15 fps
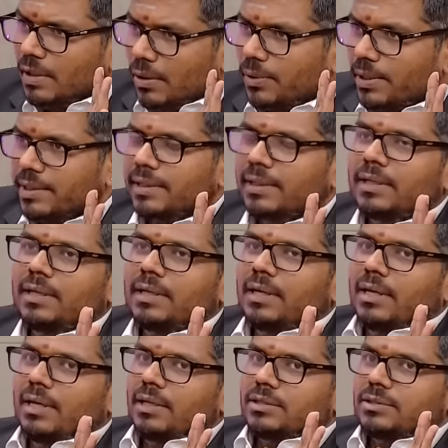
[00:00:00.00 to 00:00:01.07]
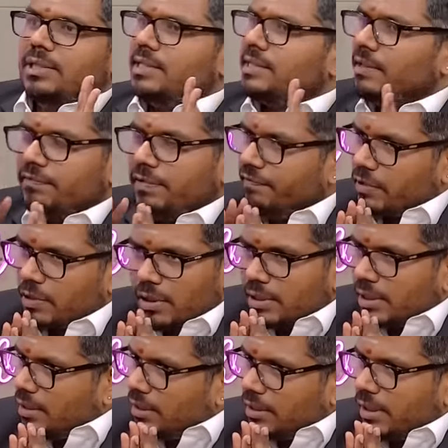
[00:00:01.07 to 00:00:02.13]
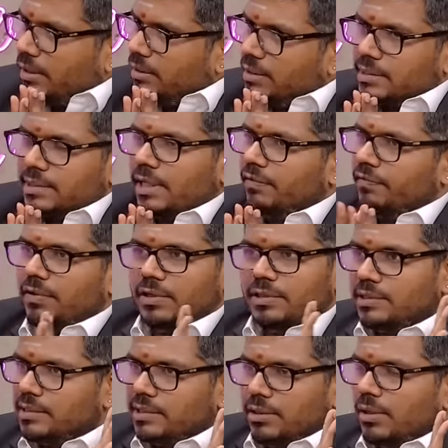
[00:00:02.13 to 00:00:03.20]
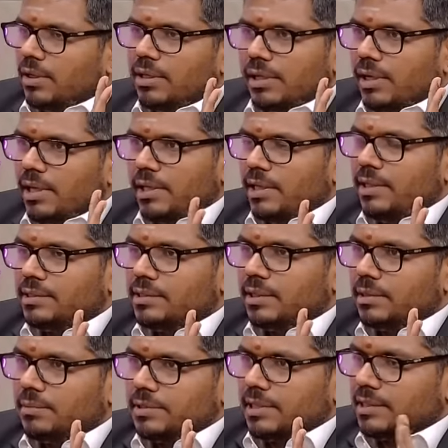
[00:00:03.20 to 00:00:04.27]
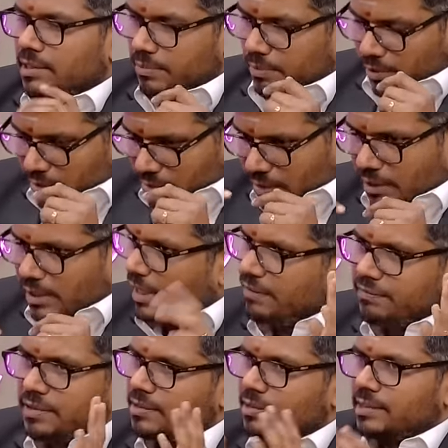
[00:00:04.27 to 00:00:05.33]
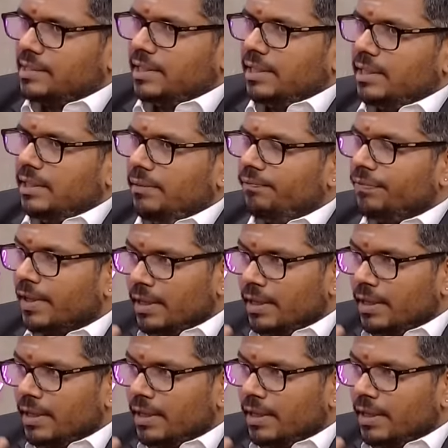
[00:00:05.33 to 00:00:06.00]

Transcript: Okay. So they said, we will not entertain this kind of a nonsense at all under any circumstances, because it cleaves the society.